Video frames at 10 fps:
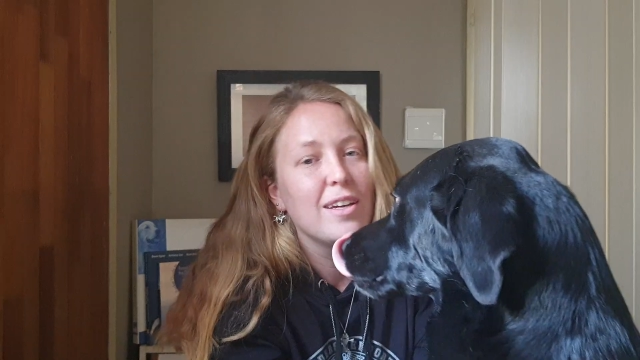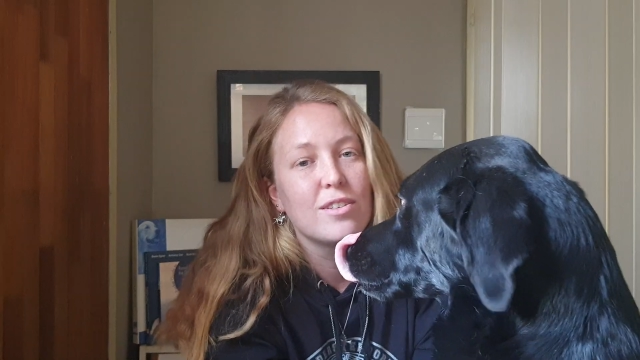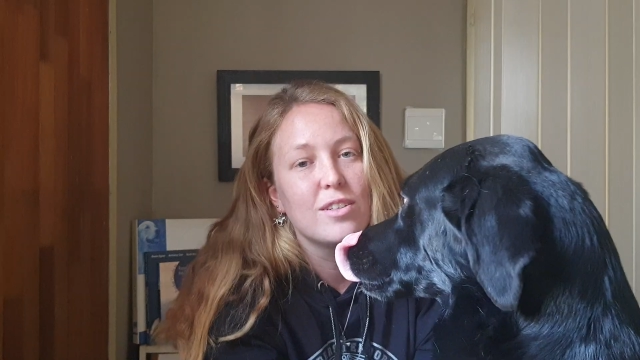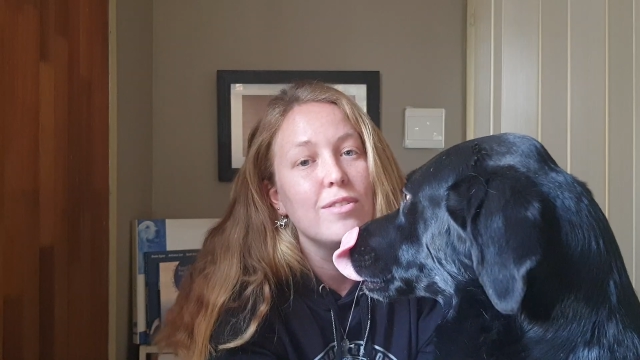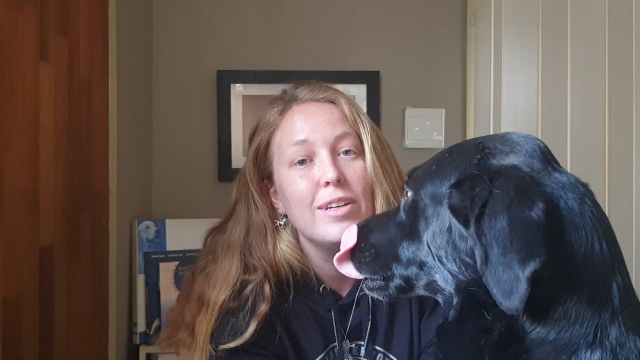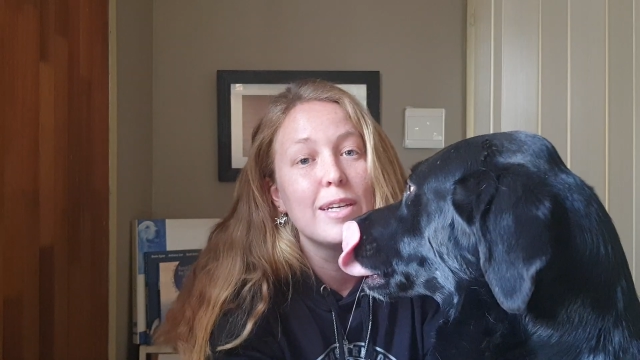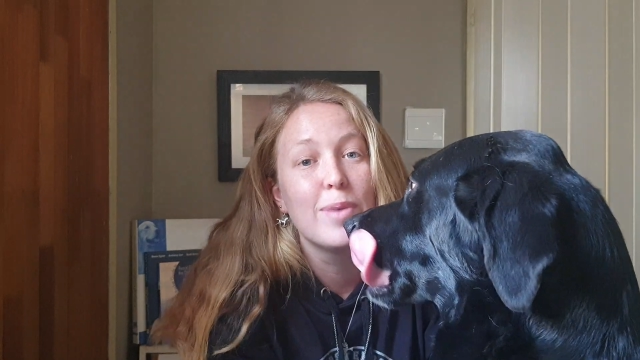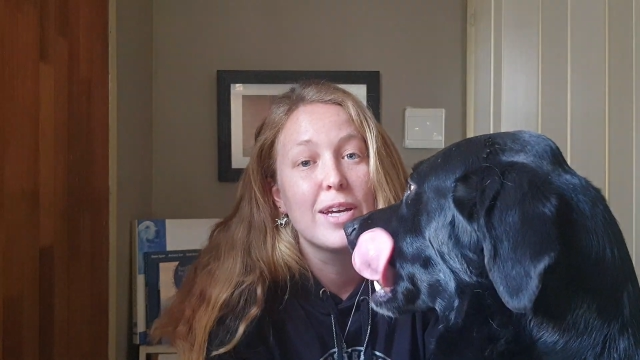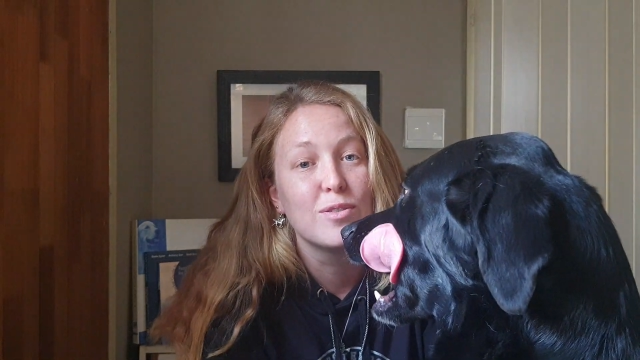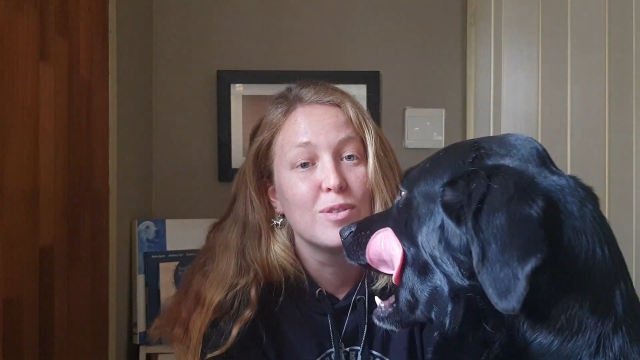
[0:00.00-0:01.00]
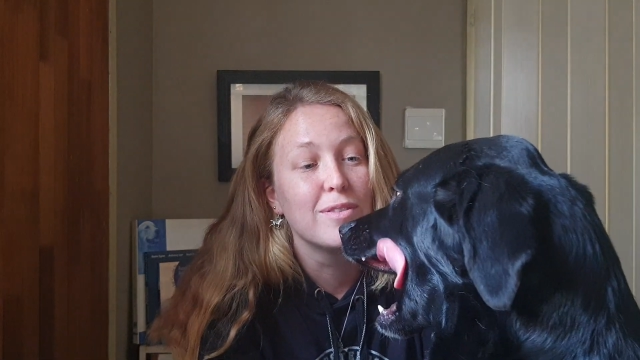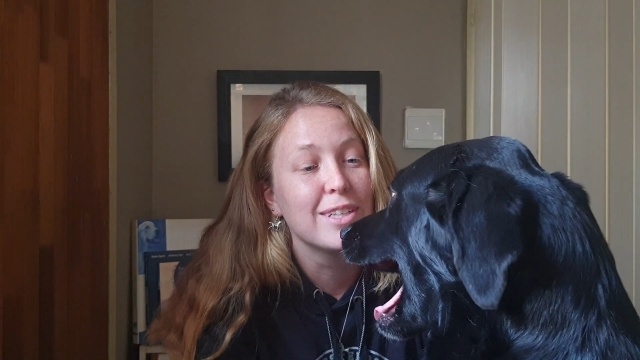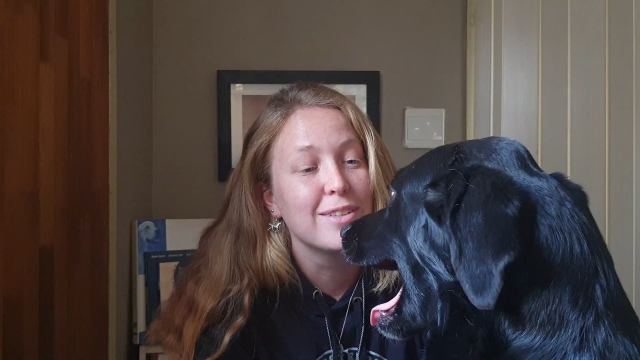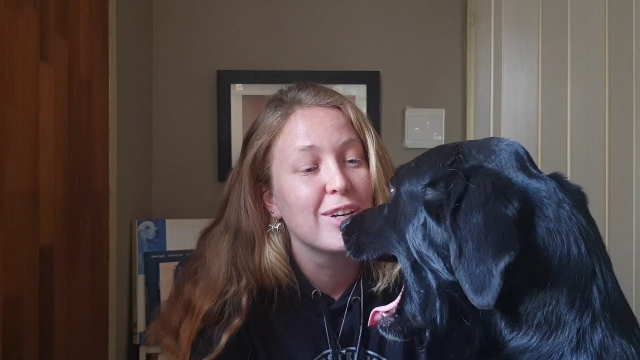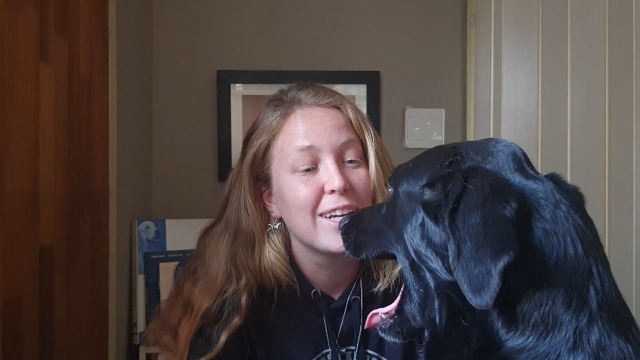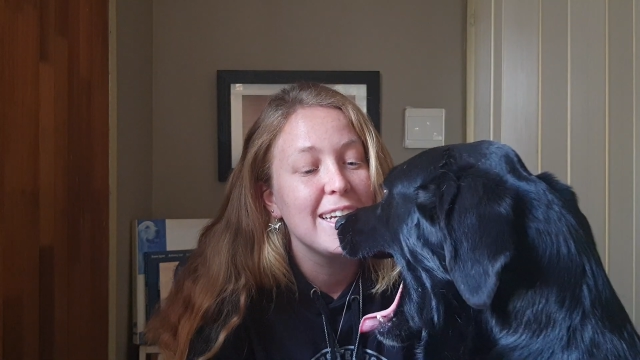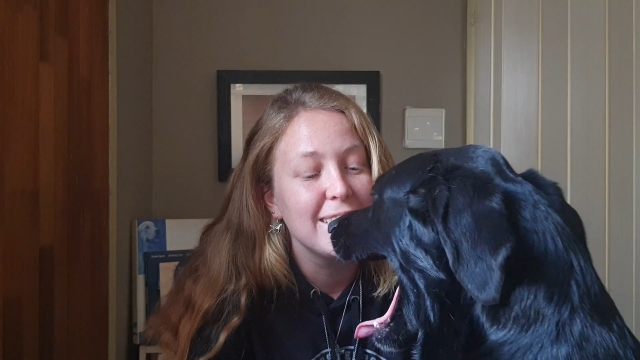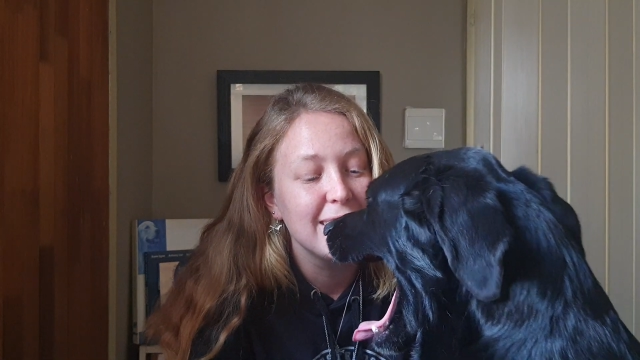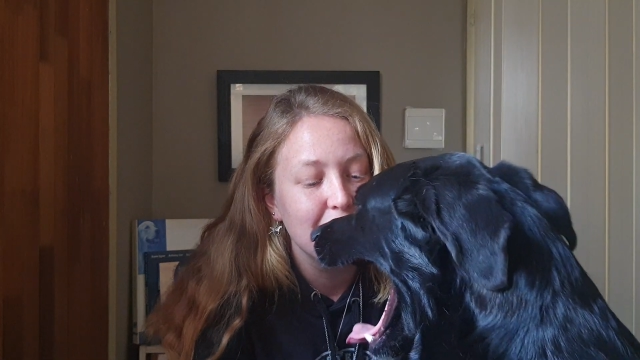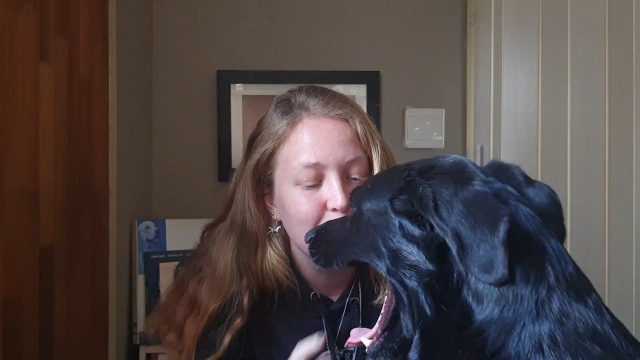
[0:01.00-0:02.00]
Yeah, she really makes all of this very
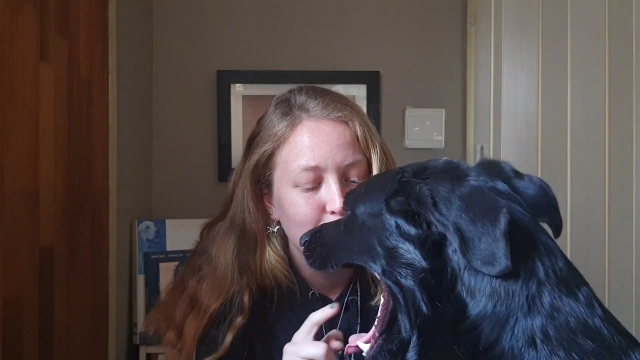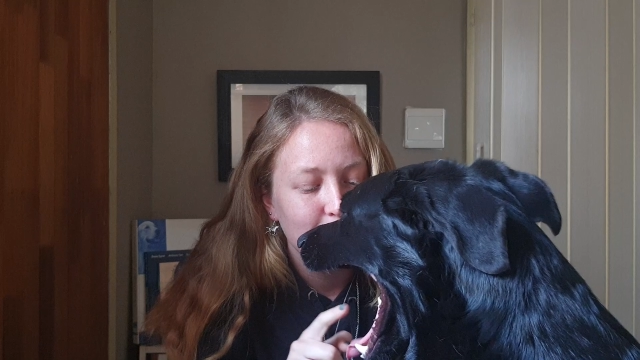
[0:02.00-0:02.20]
easy.